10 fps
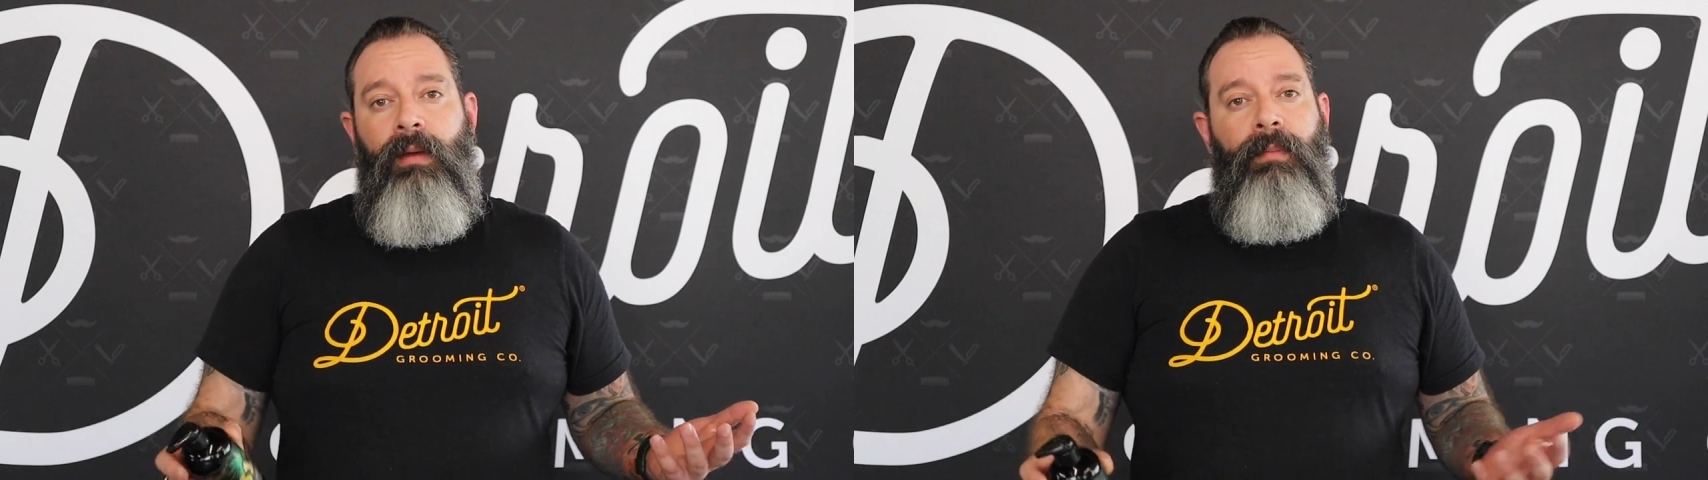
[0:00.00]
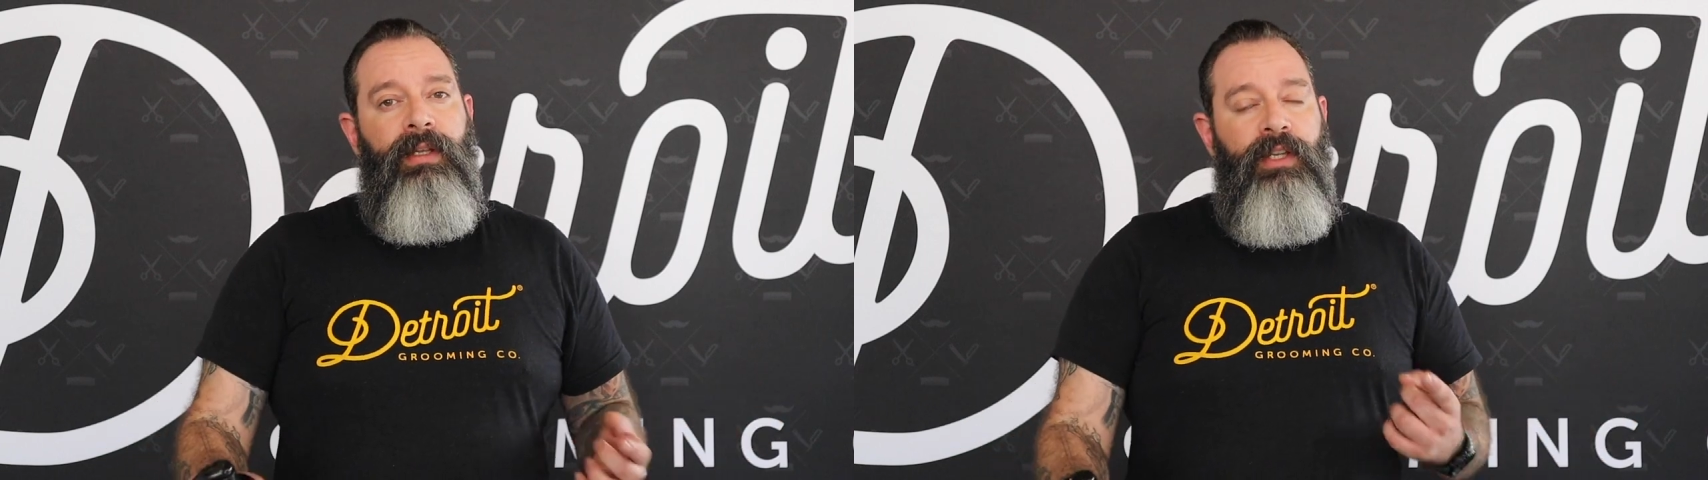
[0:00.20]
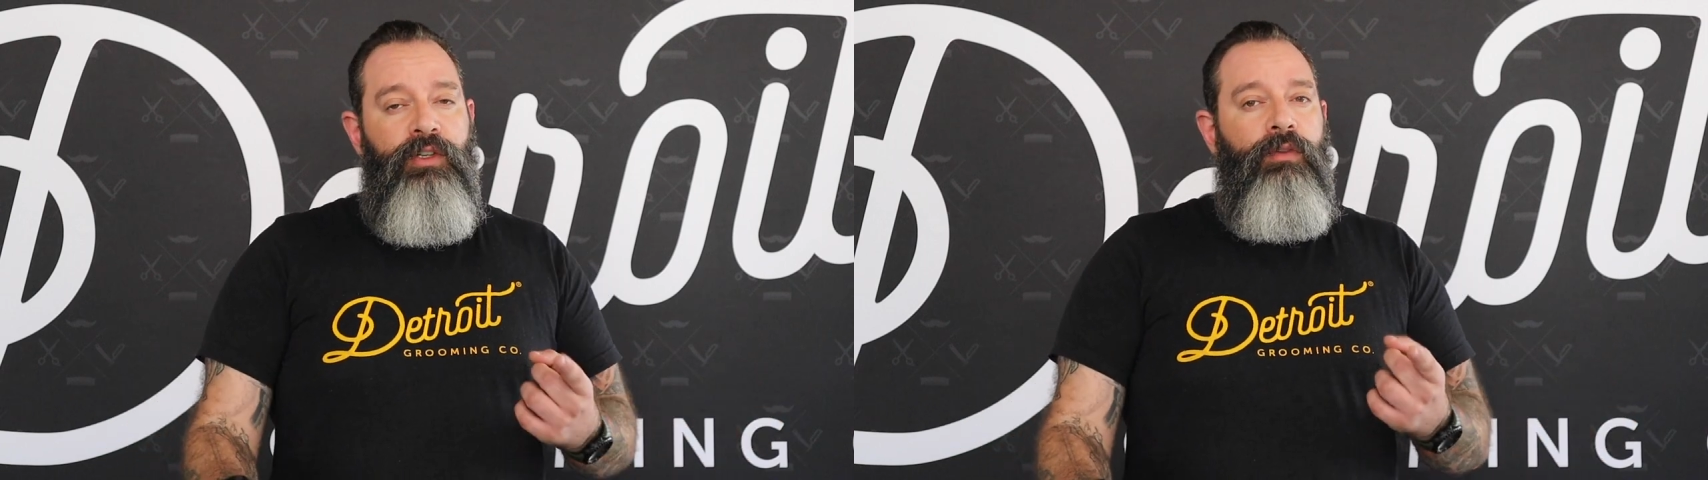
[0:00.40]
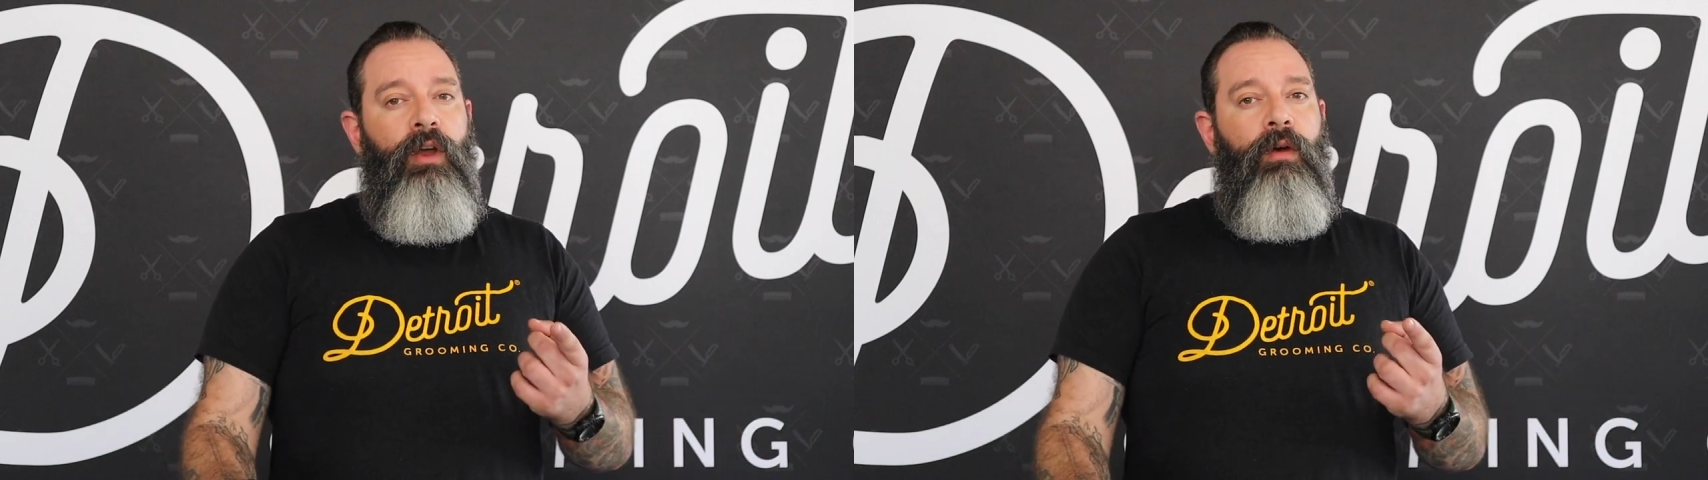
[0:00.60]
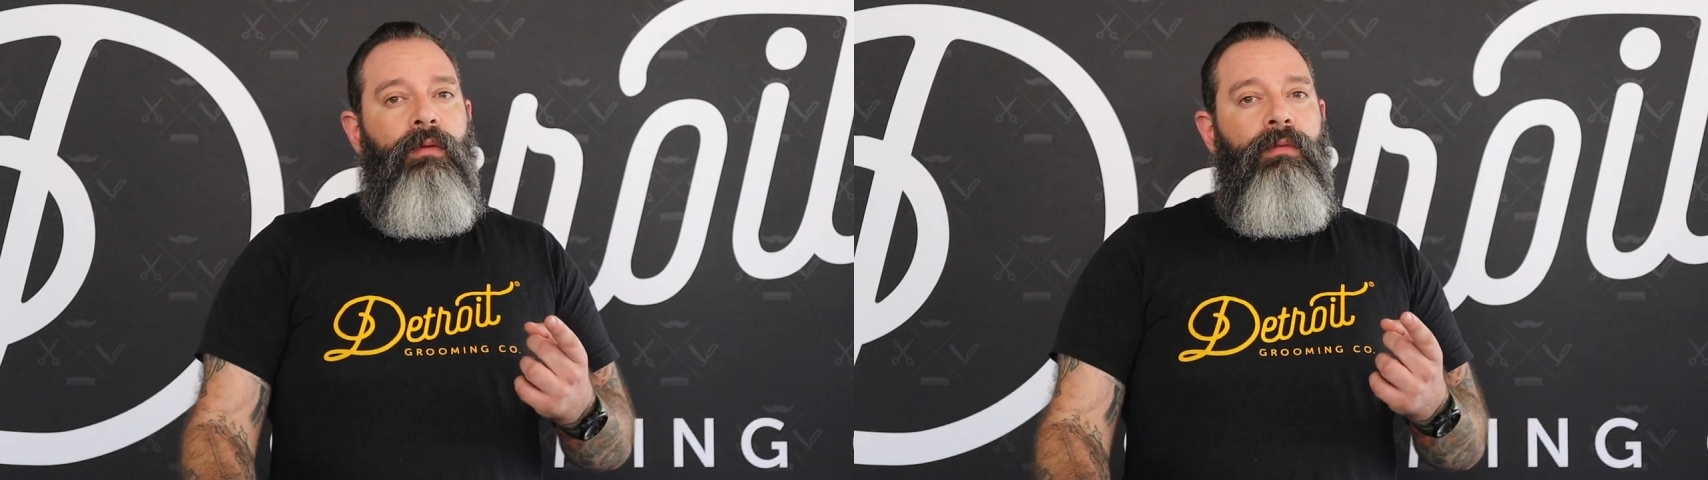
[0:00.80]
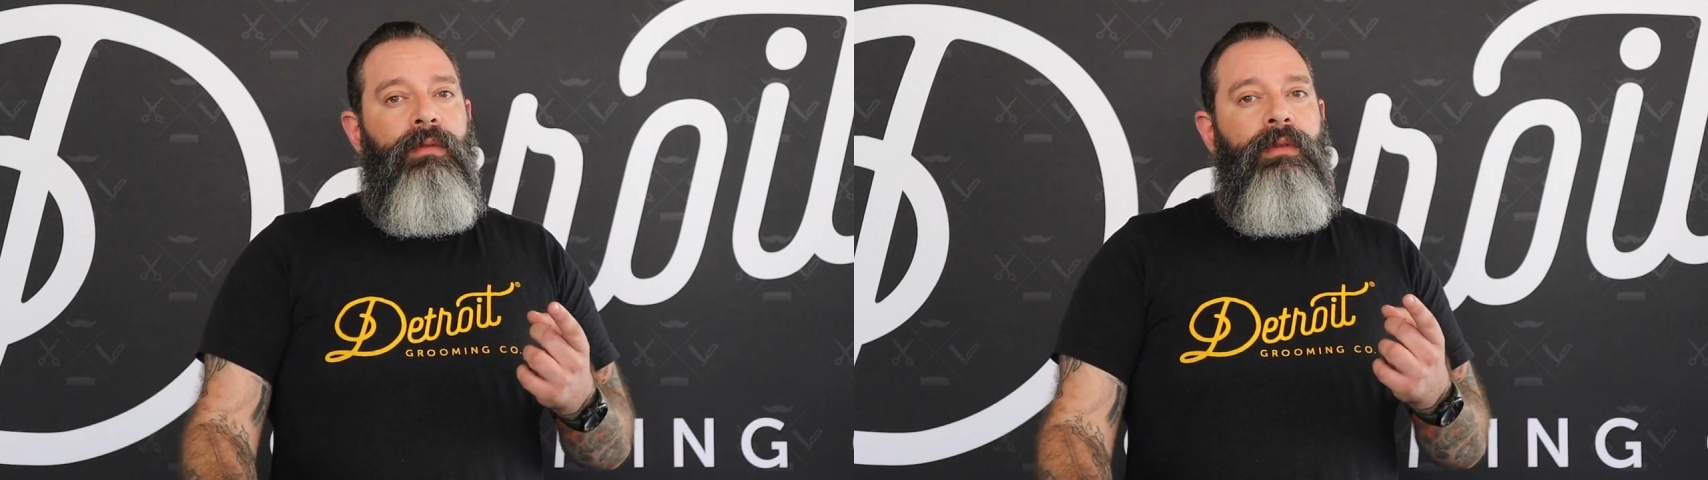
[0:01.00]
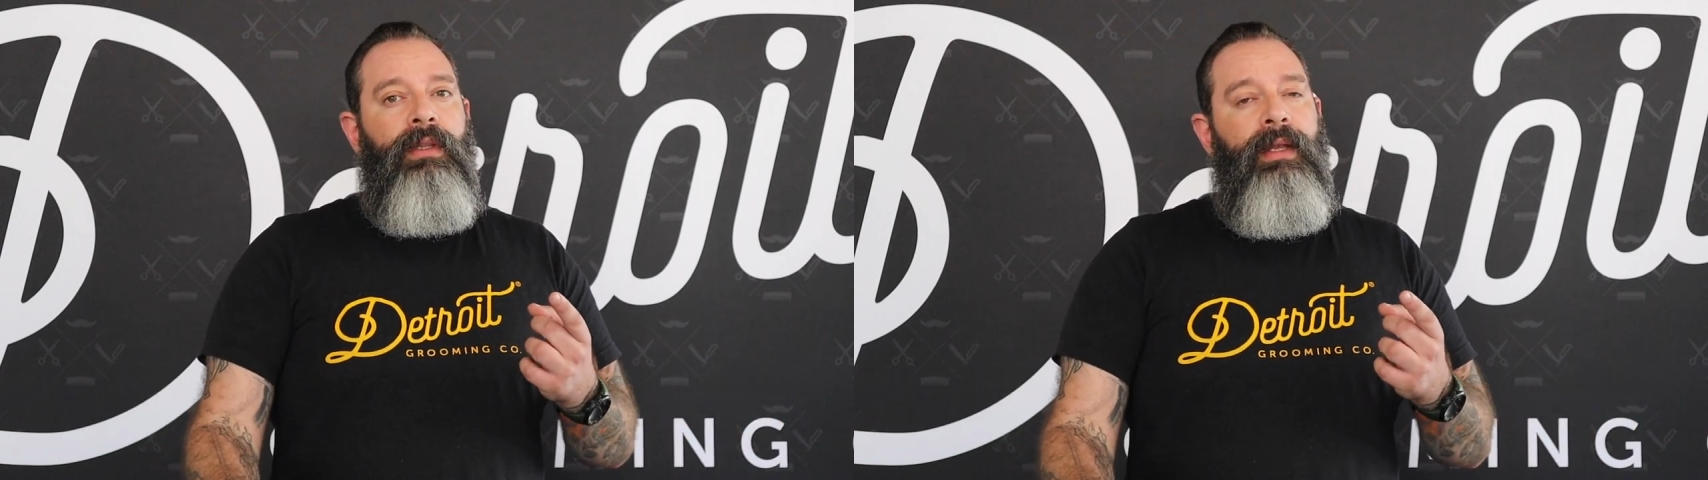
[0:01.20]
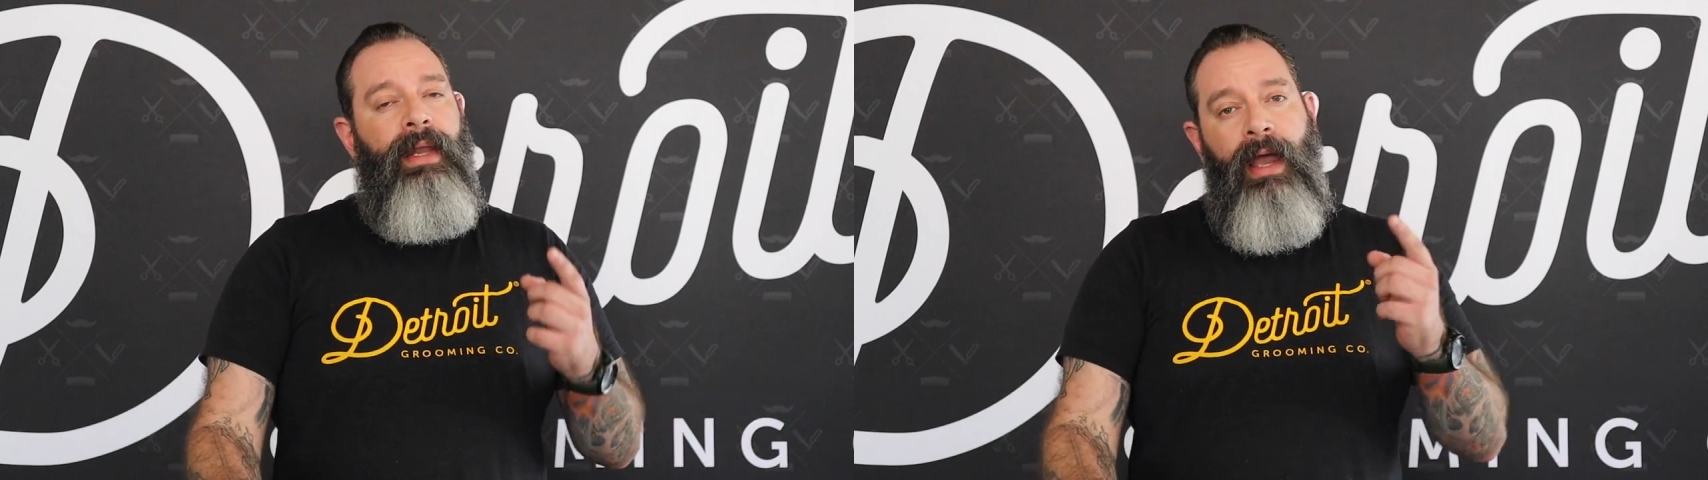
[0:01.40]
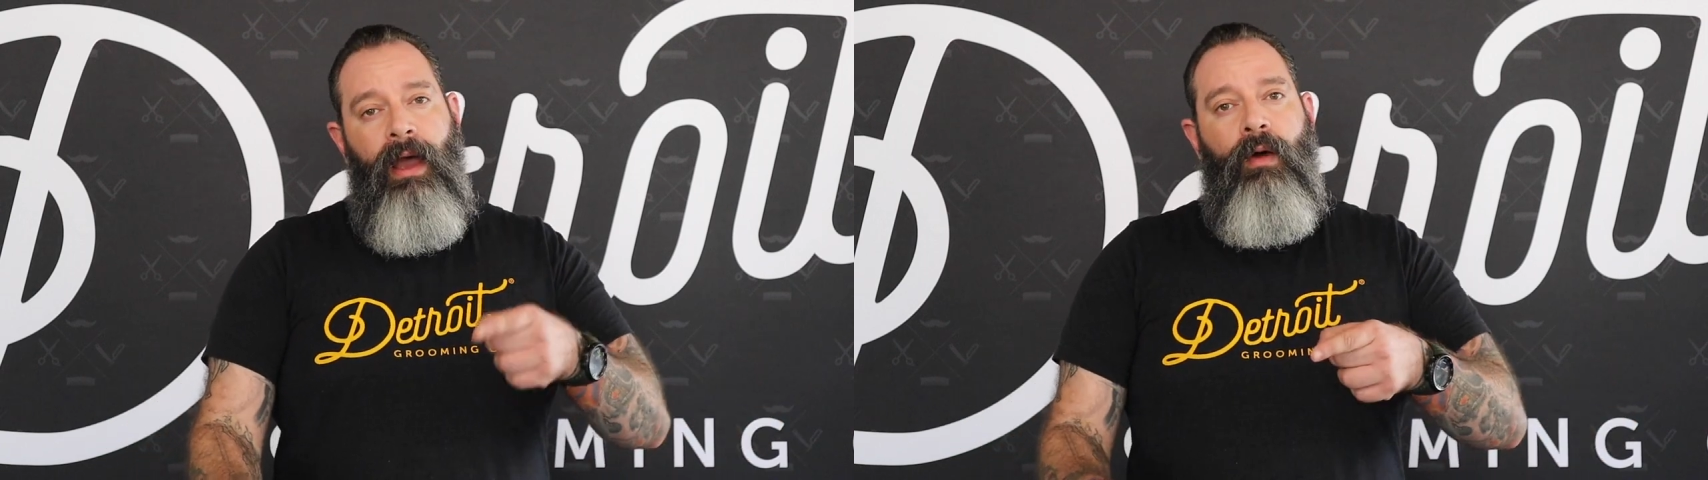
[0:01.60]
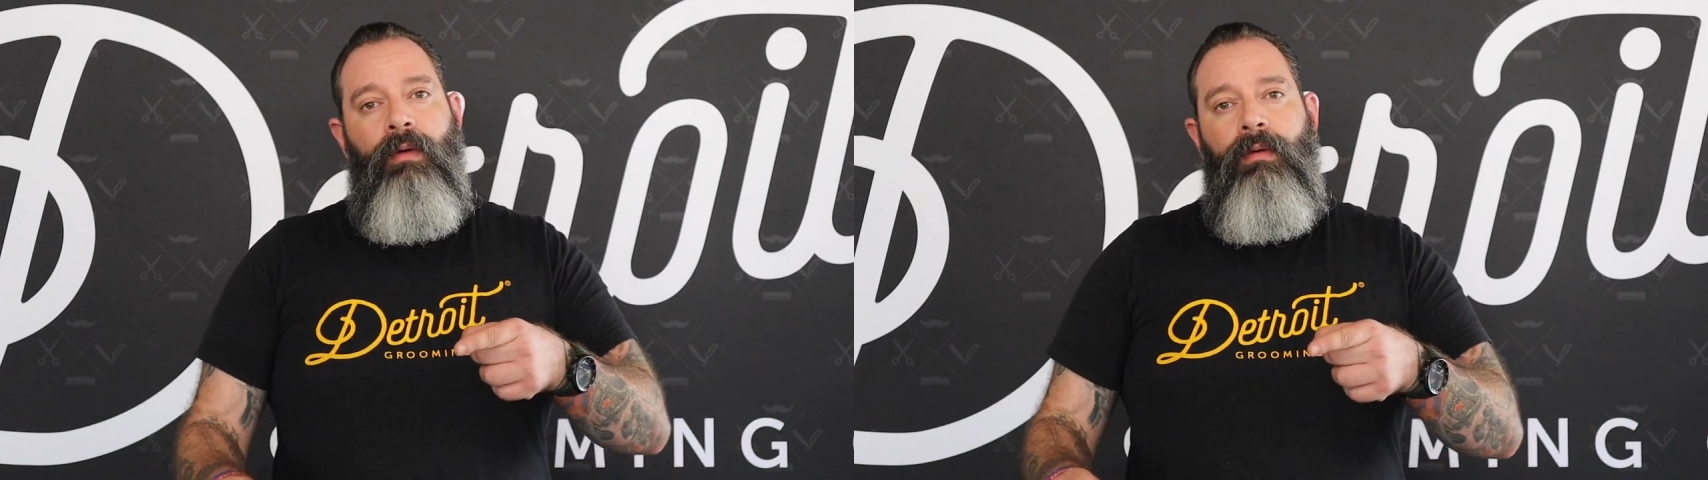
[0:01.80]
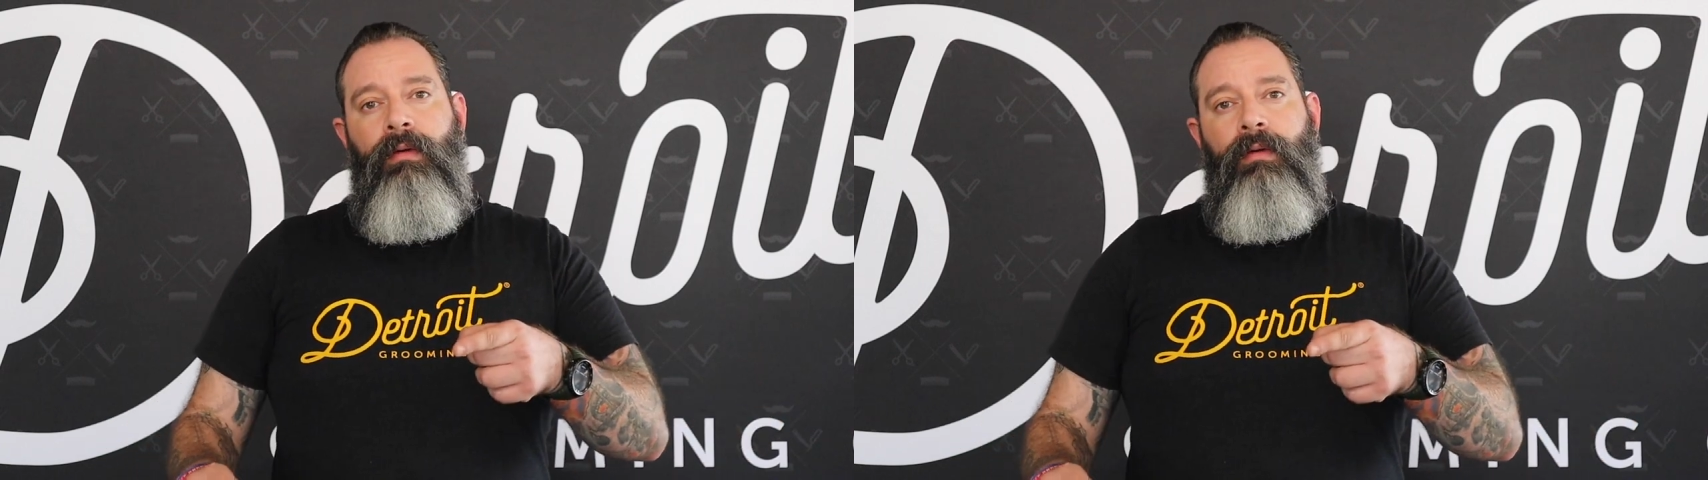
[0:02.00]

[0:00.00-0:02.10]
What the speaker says: But did you know that now,